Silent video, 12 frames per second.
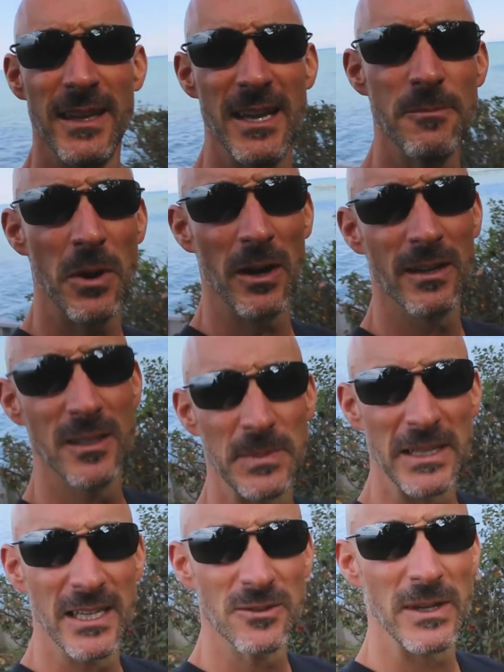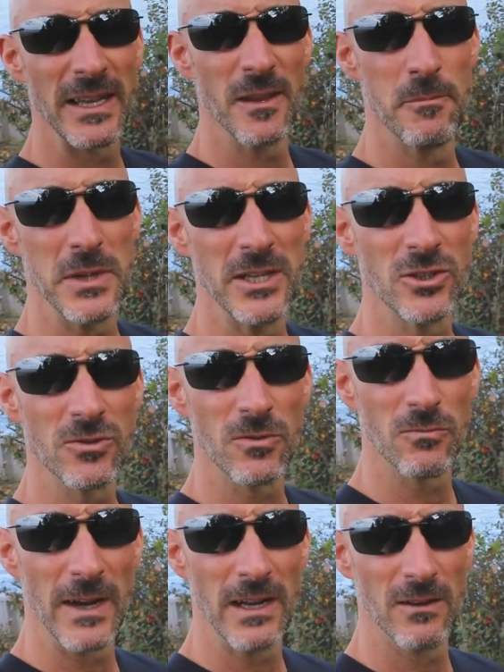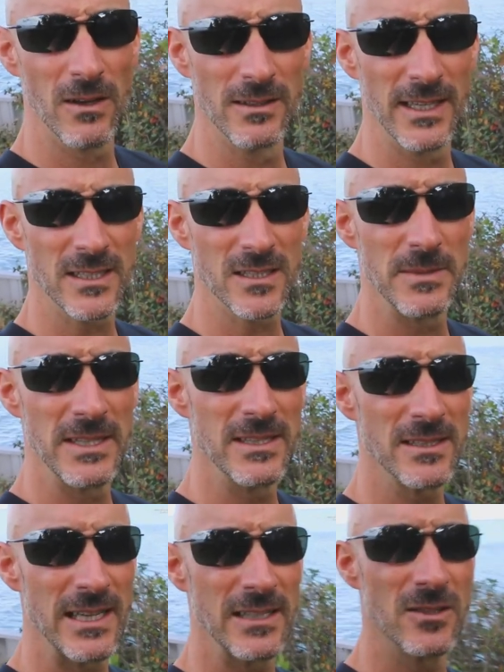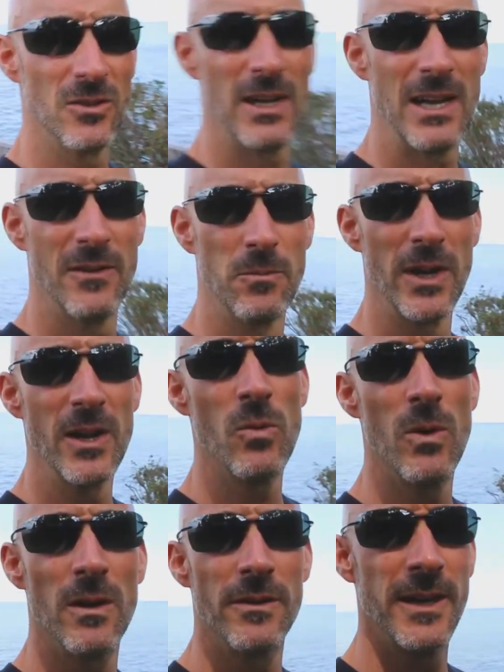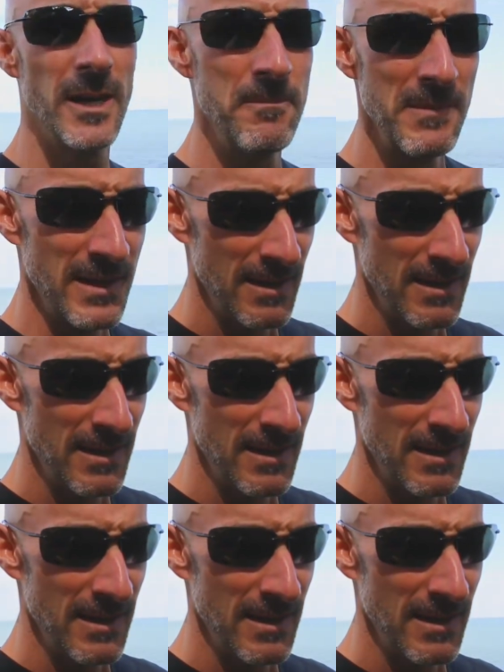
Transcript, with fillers: In part, it's because we got the beach right along next to me. These guys don't have a break wall there.